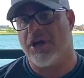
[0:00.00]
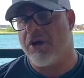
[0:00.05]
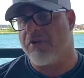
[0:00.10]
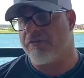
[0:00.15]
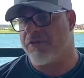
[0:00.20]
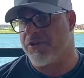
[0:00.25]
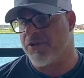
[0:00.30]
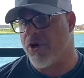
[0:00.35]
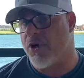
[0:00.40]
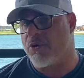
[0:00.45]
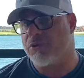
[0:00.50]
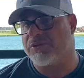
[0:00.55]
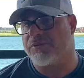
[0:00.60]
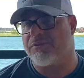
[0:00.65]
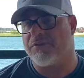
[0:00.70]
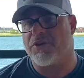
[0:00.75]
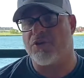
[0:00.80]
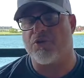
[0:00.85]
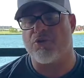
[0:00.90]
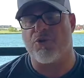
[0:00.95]
For those of
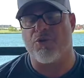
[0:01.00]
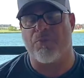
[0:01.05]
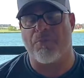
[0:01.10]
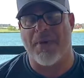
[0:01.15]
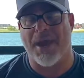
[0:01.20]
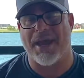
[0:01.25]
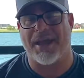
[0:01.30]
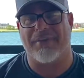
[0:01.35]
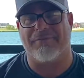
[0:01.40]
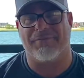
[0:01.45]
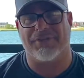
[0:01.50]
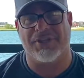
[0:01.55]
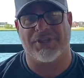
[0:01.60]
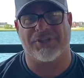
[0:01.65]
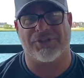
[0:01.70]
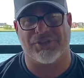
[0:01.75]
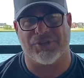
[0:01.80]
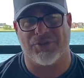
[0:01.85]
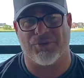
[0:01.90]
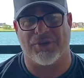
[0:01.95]
you who may have
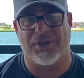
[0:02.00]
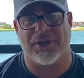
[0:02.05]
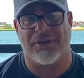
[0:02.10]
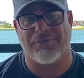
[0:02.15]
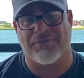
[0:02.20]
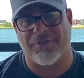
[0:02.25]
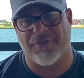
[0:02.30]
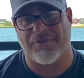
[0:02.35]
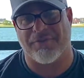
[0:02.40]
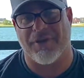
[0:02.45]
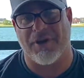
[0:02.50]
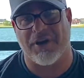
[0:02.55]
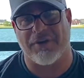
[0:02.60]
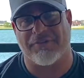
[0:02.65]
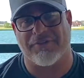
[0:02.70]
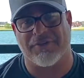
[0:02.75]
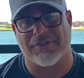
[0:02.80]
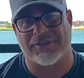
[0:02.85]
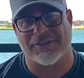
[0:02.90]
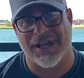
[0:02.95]
just tuned in for the very
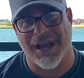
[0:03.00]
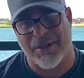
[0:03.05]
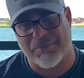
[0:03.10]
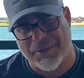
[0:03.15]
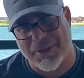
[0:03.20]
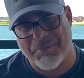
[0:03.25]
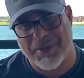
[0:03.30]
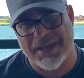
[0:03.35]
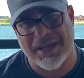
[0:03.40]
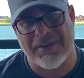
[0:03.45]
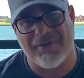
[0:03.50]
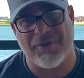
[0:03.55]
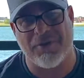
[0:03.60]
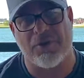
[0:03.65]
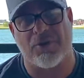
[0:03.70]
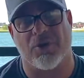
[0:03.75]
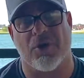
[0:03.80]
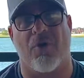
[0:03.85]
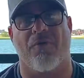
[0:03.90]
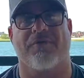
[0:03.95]
first time, let me give
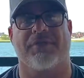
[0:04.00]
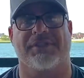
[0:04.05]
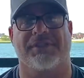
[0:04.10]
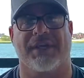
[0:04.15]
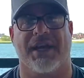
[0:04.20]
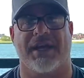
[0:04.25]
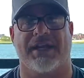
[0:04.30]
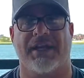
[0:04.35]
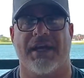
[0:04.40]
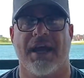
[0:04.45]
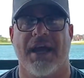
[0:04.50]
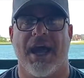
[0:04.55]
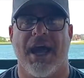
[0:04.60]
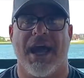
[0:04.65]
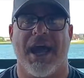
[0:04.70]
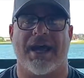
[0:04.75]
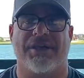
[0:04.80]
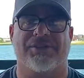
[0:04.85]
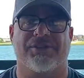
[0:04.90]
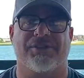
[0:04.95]
you an oversight
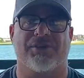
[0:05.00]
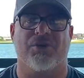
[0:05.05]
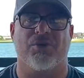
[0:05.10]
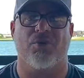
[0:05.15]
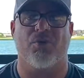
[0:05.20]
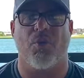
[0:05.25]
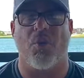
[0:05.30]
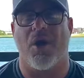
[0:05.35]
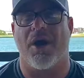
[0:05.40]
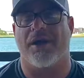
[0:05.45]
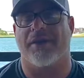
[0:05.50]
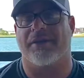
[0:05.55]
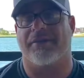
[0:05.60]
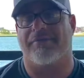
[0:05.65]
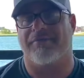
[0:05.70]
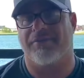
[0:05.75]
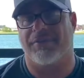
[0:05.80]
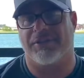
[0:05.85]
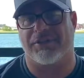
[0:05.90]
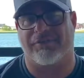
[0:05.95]
as to what
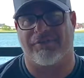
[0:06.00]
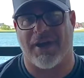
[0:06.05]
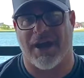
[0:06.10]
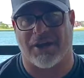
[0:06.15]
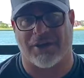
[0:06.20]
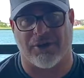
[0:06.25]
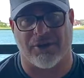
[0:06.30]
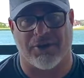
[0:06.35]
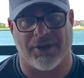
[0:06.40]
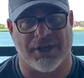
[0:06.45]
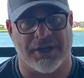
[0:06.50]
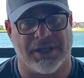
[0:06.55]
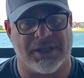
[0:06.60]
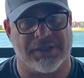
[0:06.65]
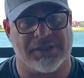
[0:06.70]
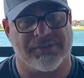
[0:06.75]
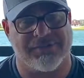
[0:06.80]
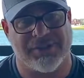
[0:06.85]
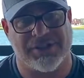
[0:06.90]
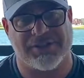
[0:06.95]
Fish Factor
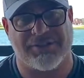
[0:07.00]
is. Fish